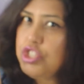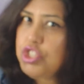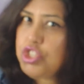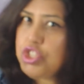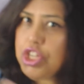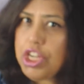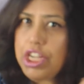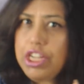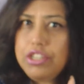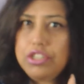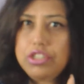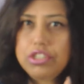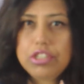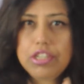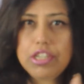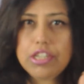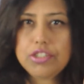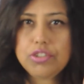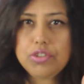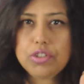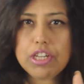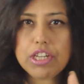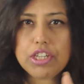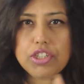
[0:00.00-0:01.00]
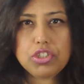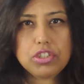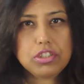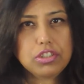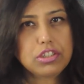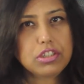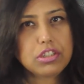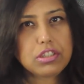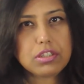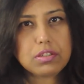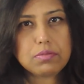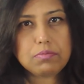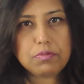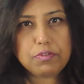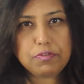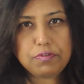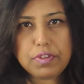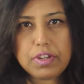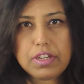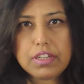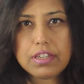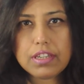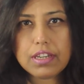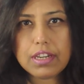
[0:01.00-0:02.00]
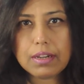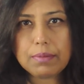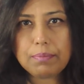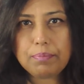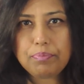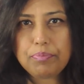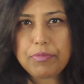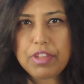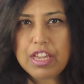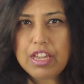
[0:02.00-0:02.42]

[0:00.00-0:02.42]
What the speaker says: change the education system of India.